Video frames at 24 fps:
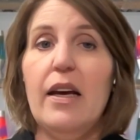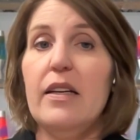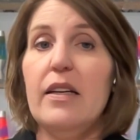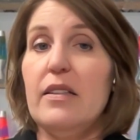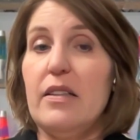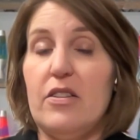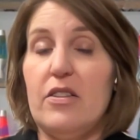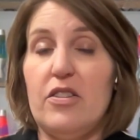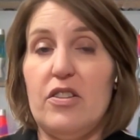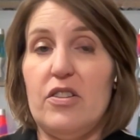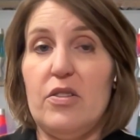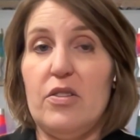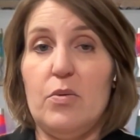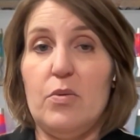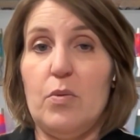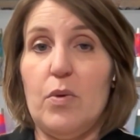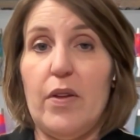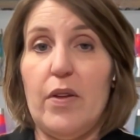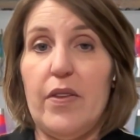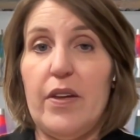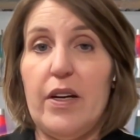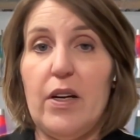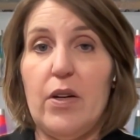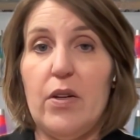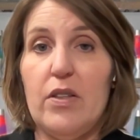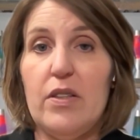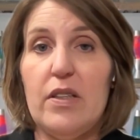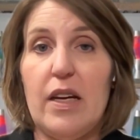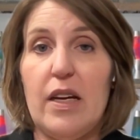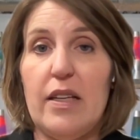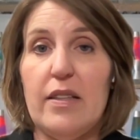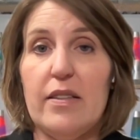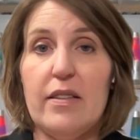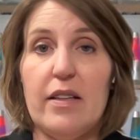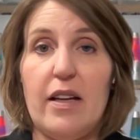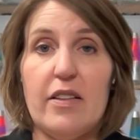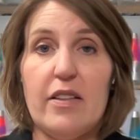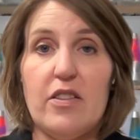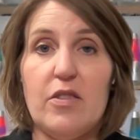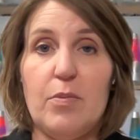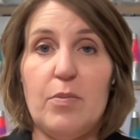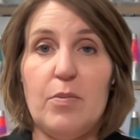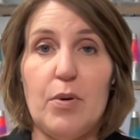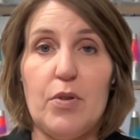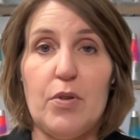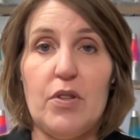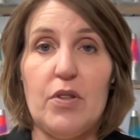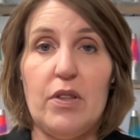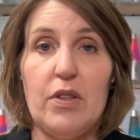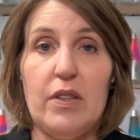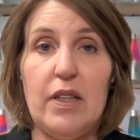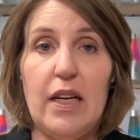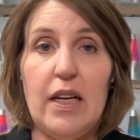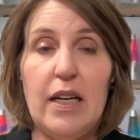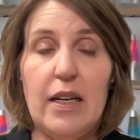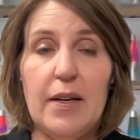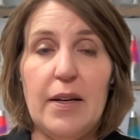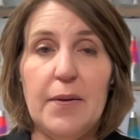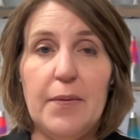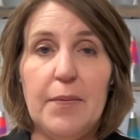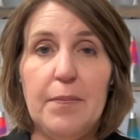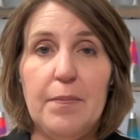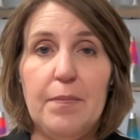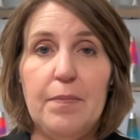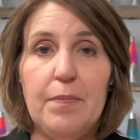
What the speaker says: such as one that contains lots of personal data.